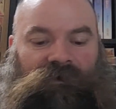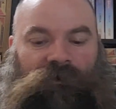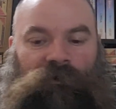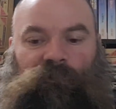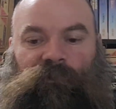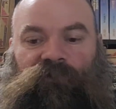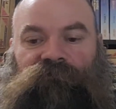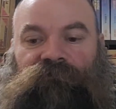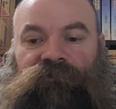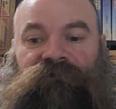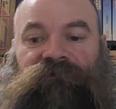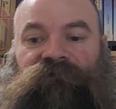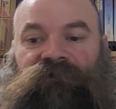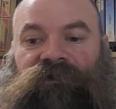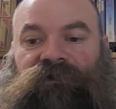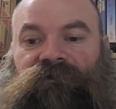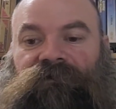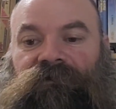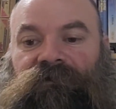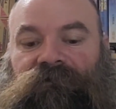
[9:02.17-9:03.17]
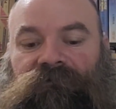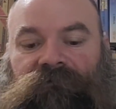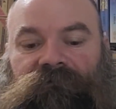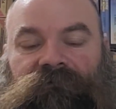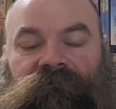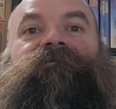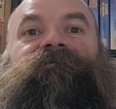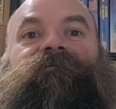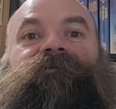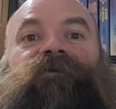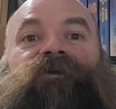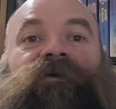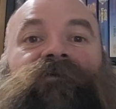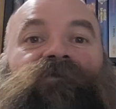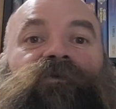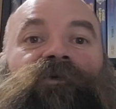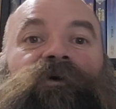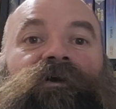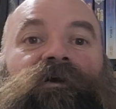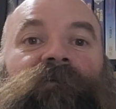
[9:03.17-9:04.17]
But really fun. You don't have
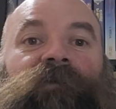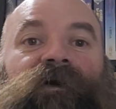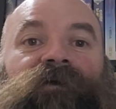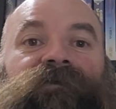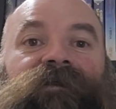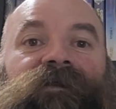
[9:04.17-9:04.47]
to worry about the